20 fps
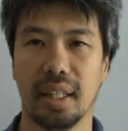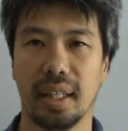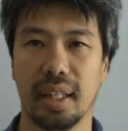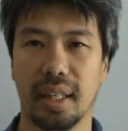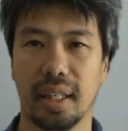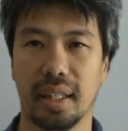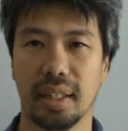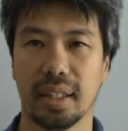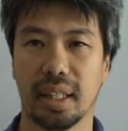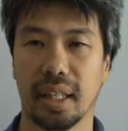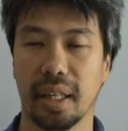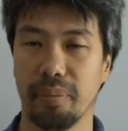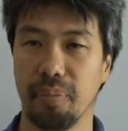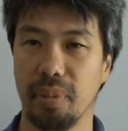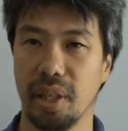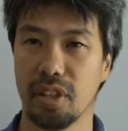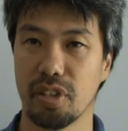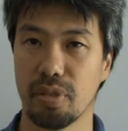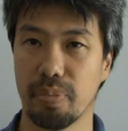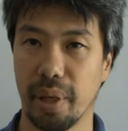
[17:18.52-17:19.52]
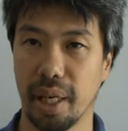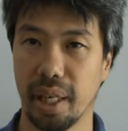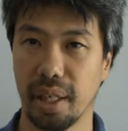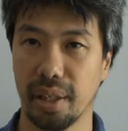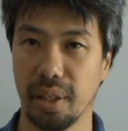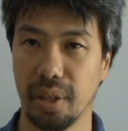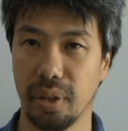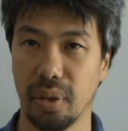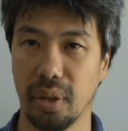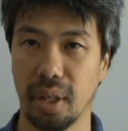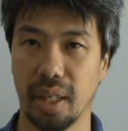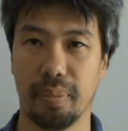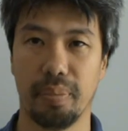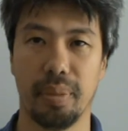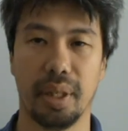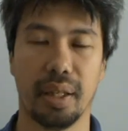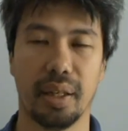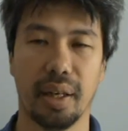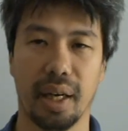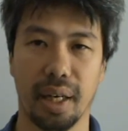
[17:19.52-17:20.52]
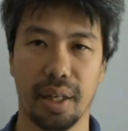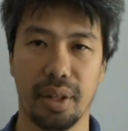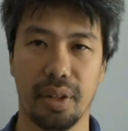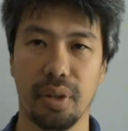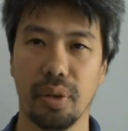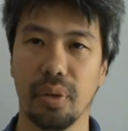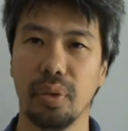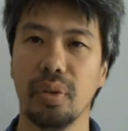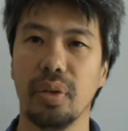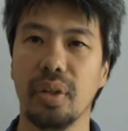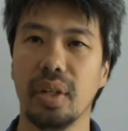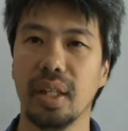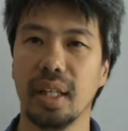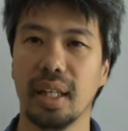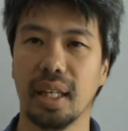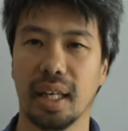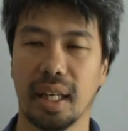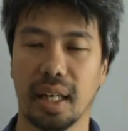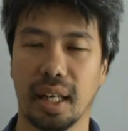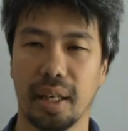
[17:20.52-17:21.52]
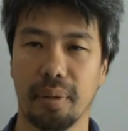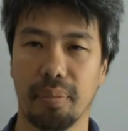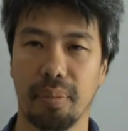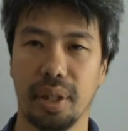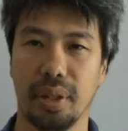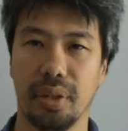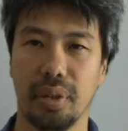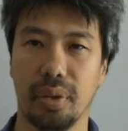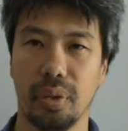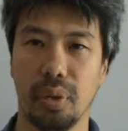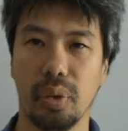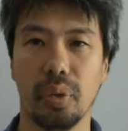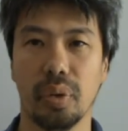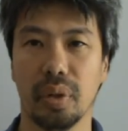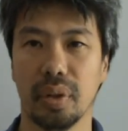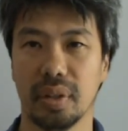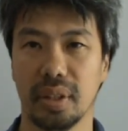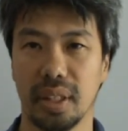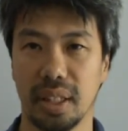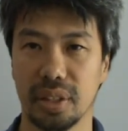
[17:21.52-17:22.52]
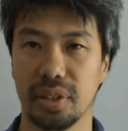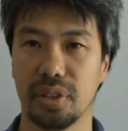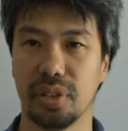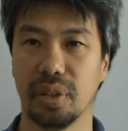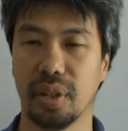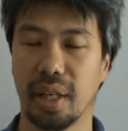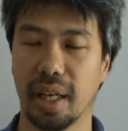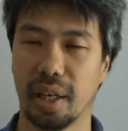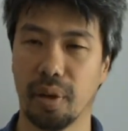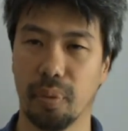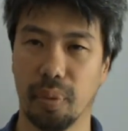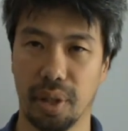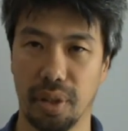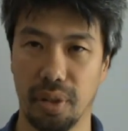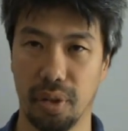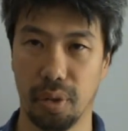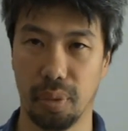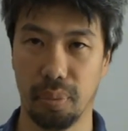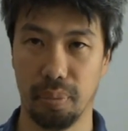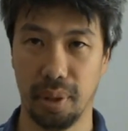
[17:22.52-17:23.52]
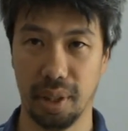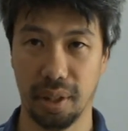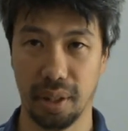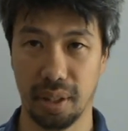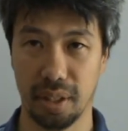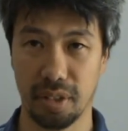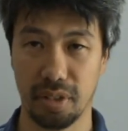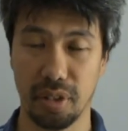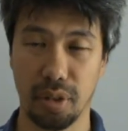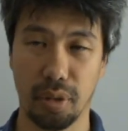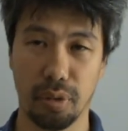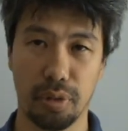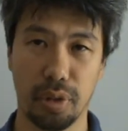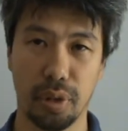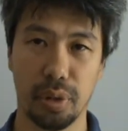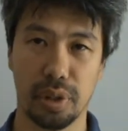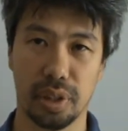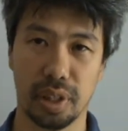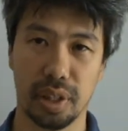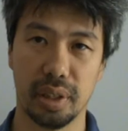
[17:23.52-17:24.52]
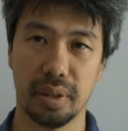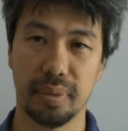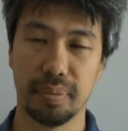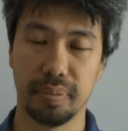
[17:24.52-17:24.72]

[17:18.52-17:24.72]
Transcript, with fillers: And let me inspire you, let me guide you, and let me do this together with you, building this new future.